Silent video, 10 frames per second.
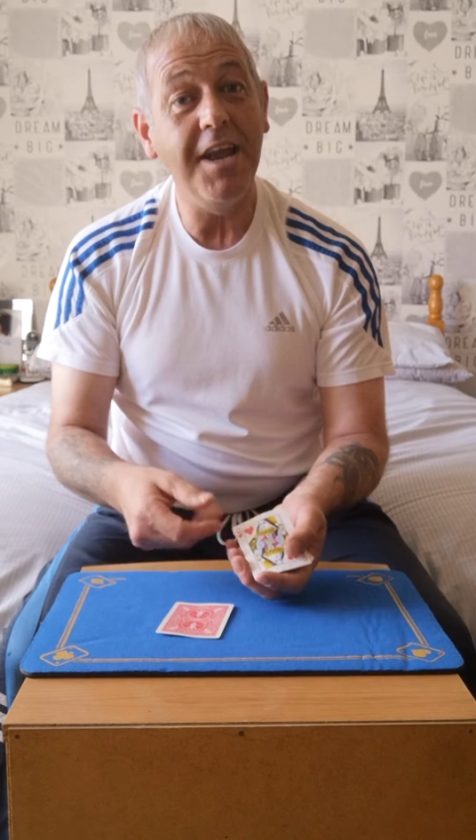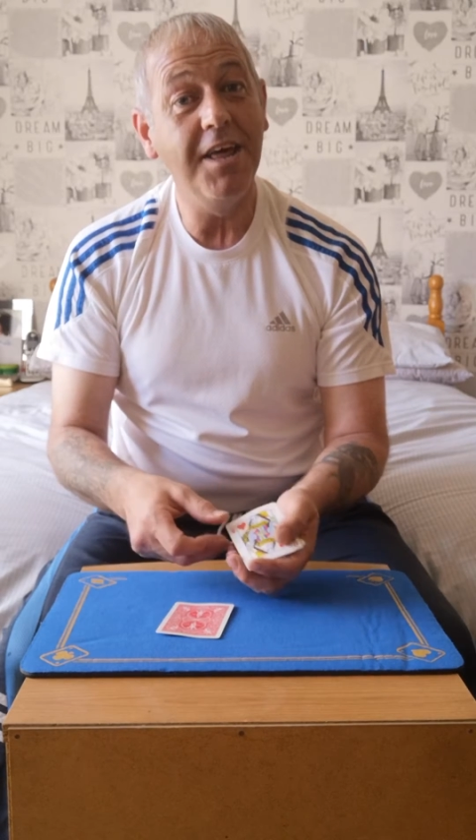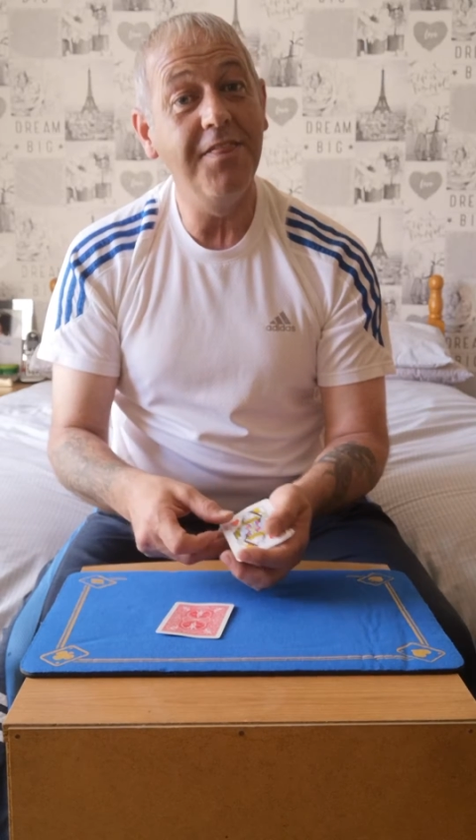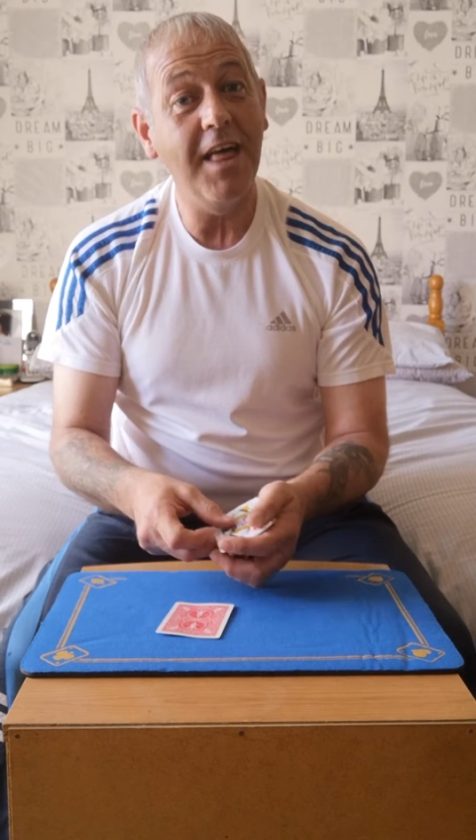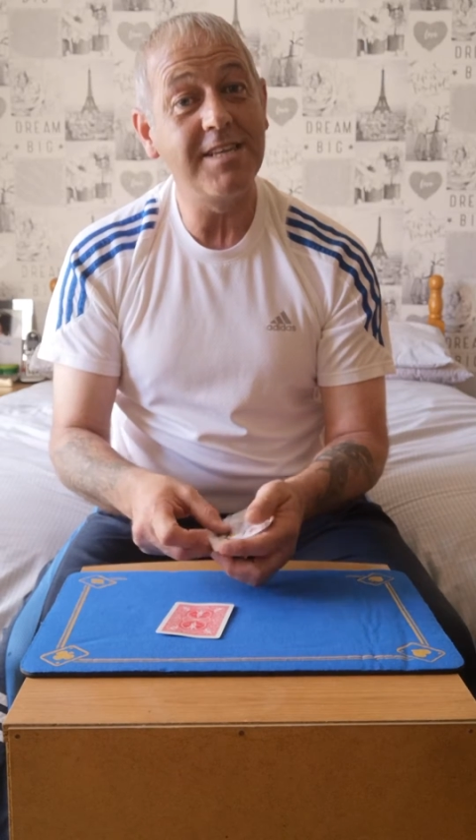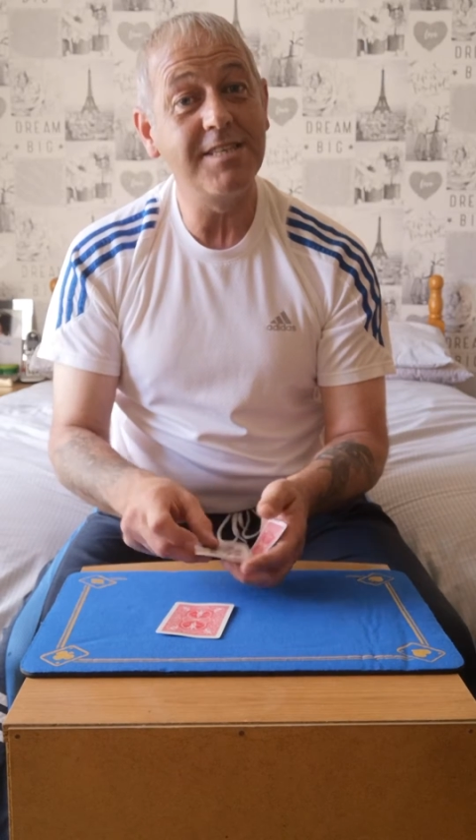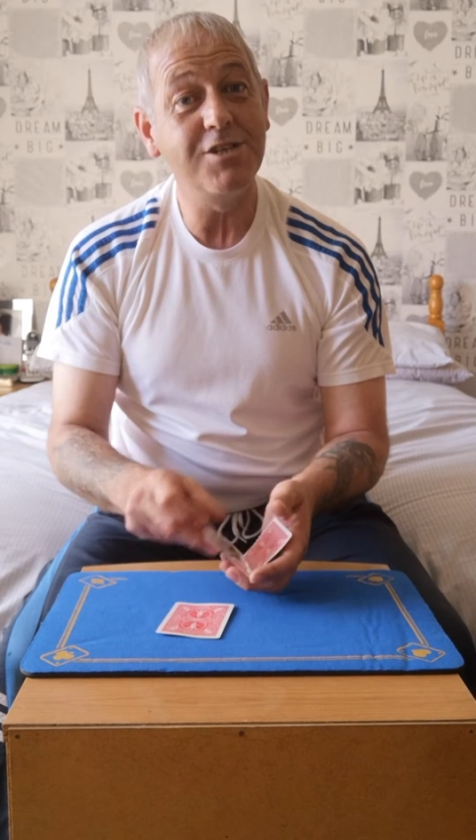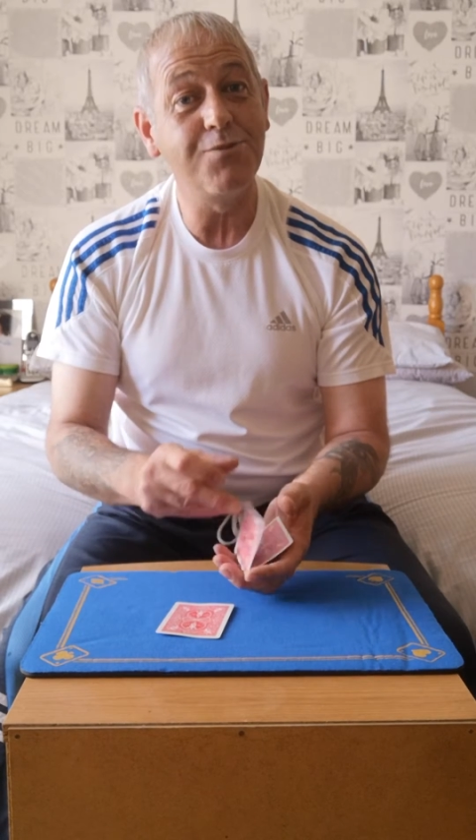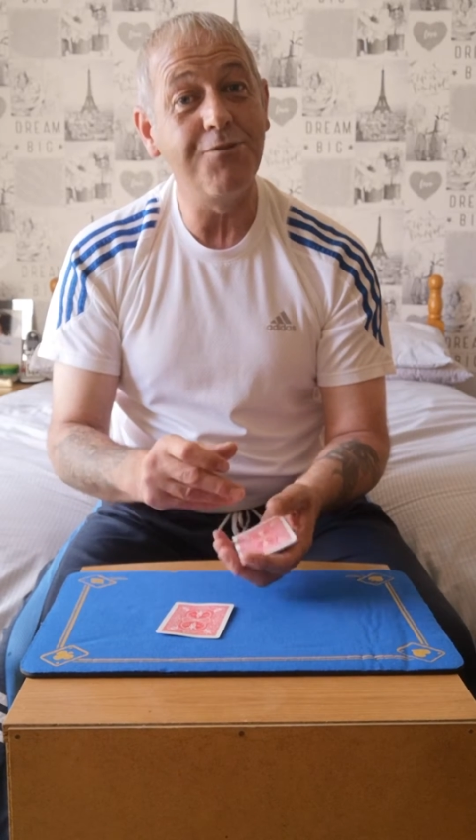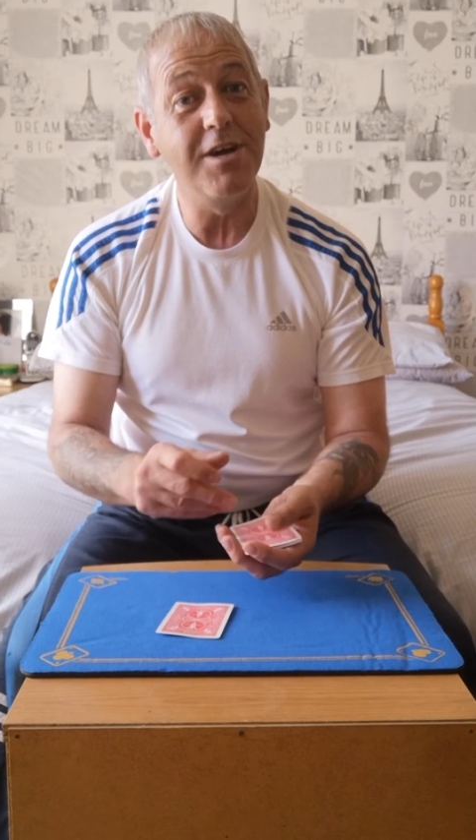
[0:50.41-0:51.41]
and that's this
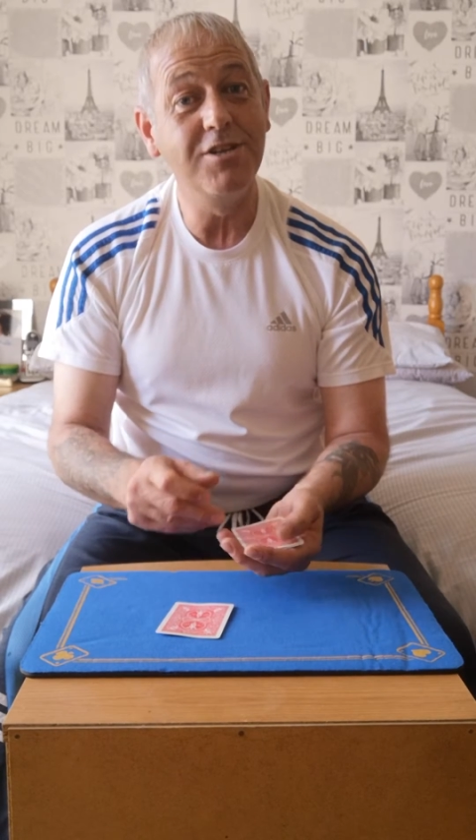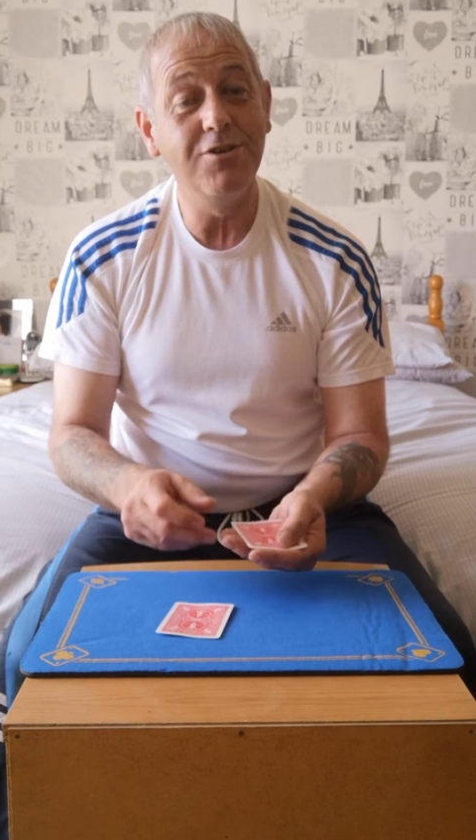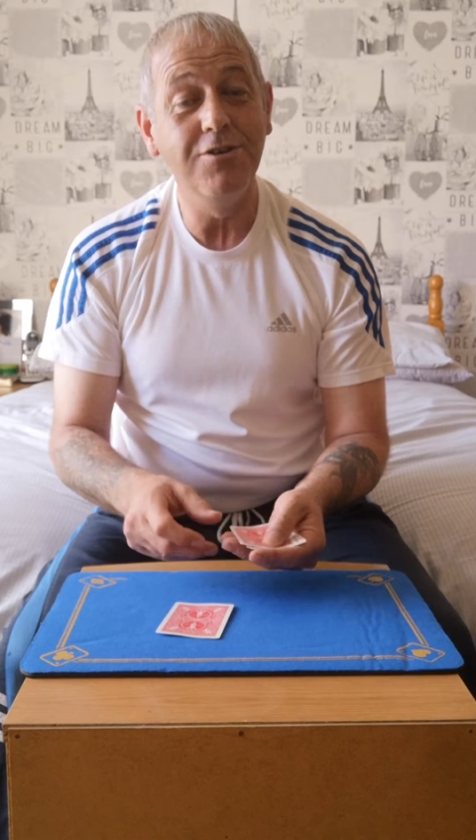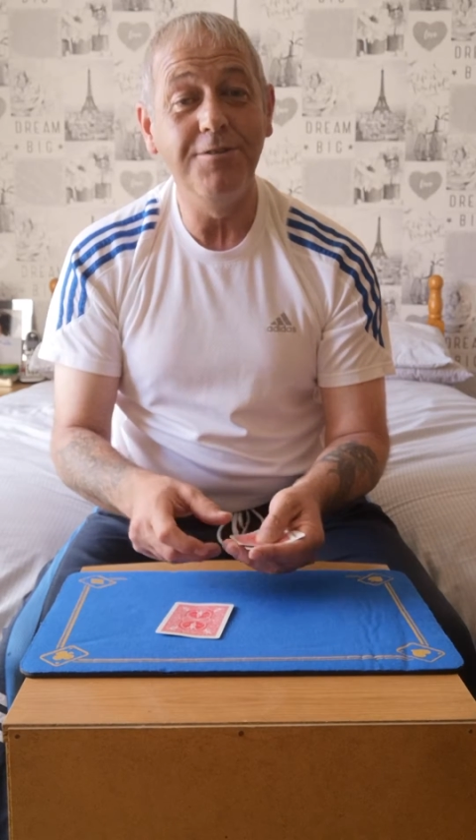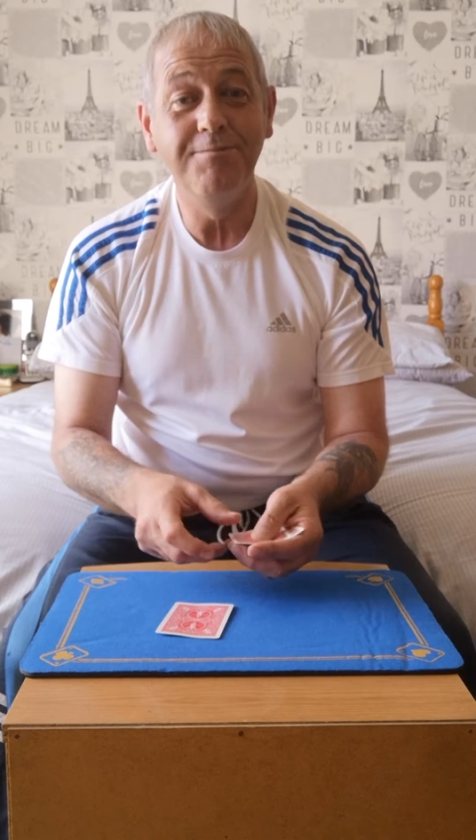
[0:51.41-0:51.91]
one right here.